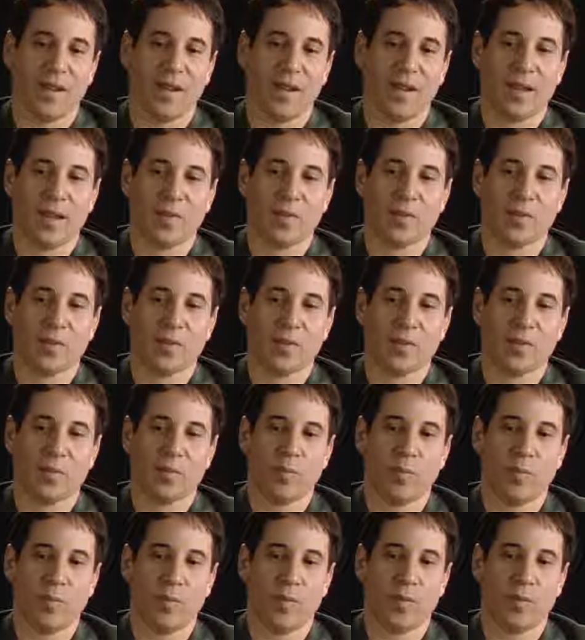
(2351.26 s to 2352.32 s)
I was a
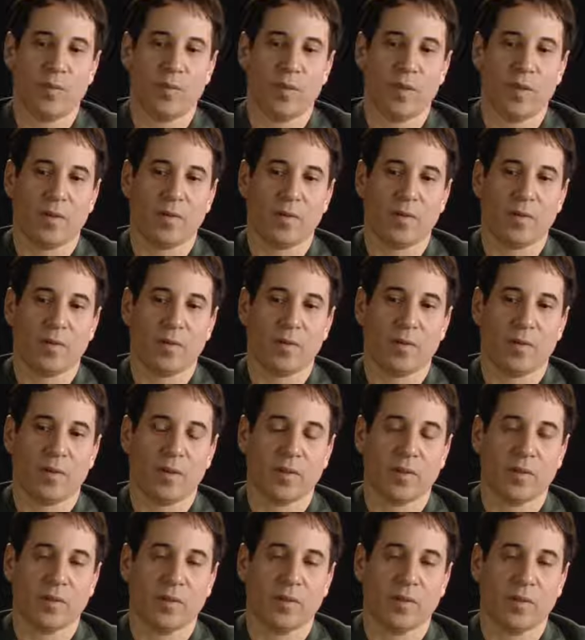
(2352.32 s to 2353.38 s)
supporter of
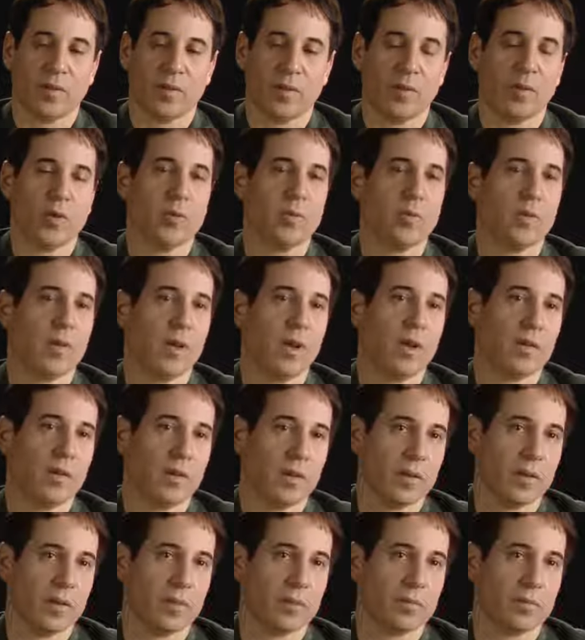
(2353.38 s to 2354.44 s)
George
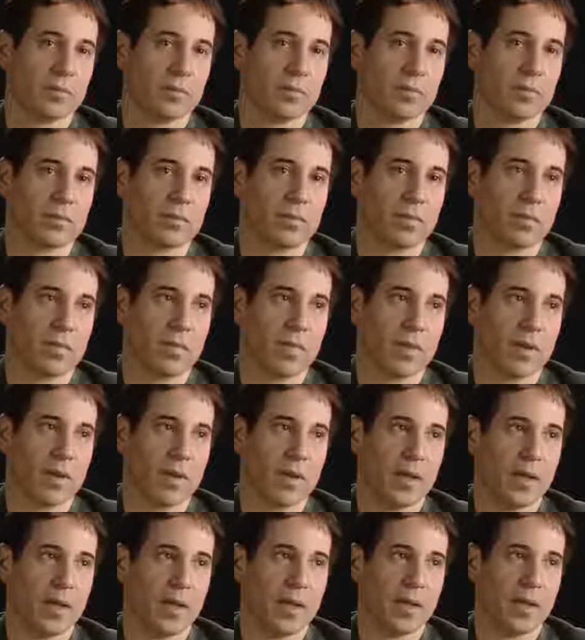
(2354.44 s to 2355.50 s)
McGovern
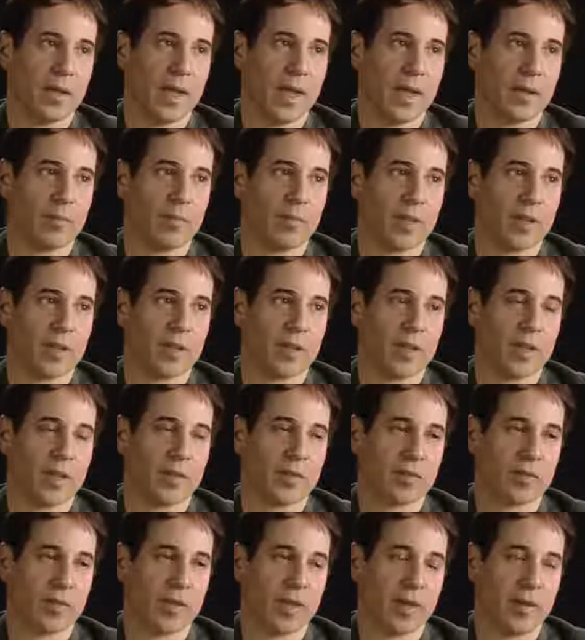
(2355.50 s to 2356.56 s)
in that
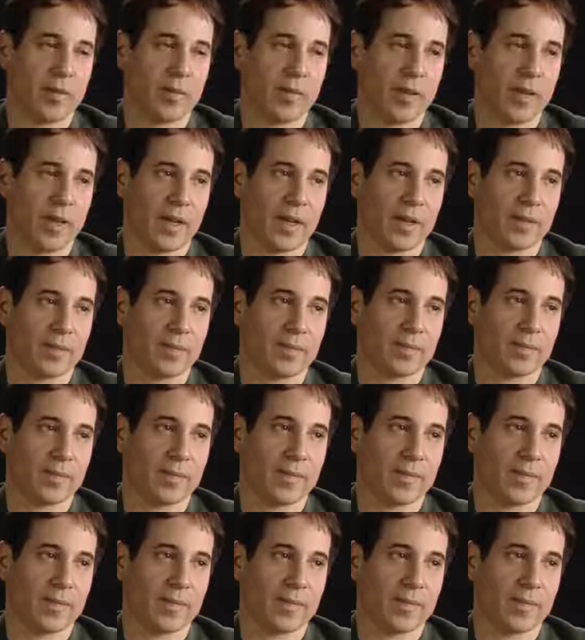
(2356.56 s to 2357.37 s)
presidential campaign.